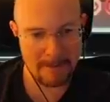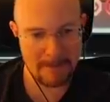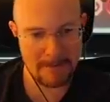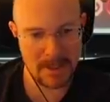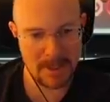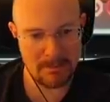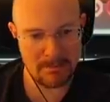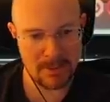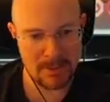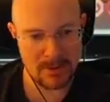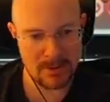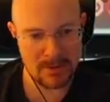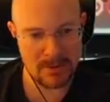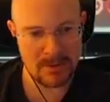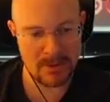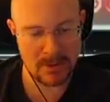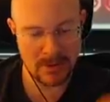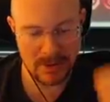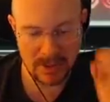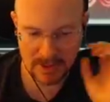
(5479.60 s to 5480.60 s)
Beep boo.
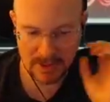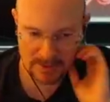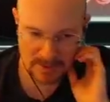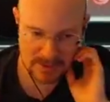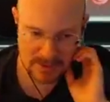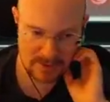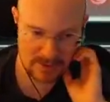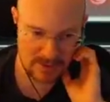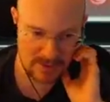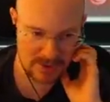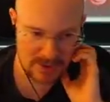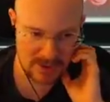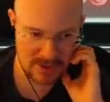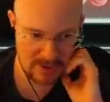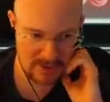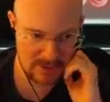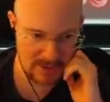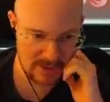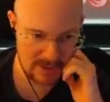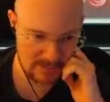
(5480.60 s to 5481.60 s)
Alright, let's wait till our
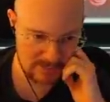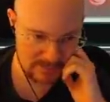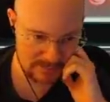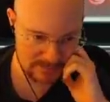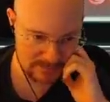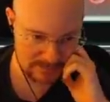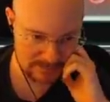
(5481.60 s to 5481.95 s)
shields and